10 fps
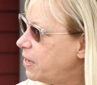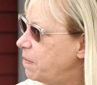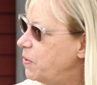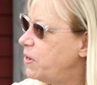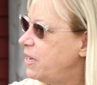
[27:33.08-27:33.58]
the
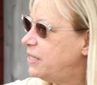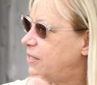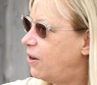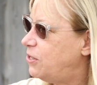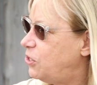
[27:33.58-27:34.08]
community
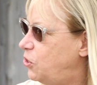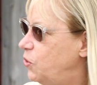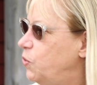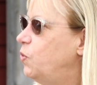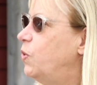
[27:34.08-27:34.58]
starts
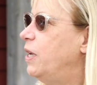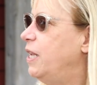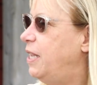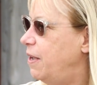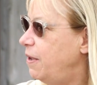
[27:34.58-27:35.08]
to
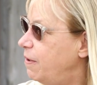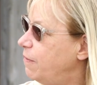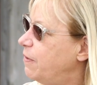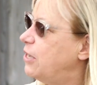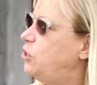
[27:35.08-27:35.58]

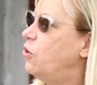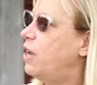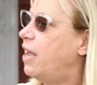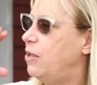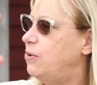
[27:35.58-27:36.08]
give because yeah. you're
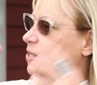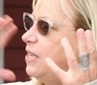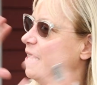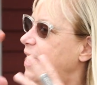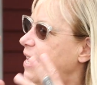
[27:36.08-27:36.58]
not used
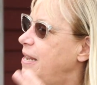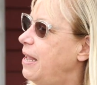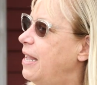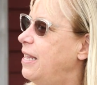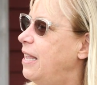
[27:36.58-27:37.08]
to that. And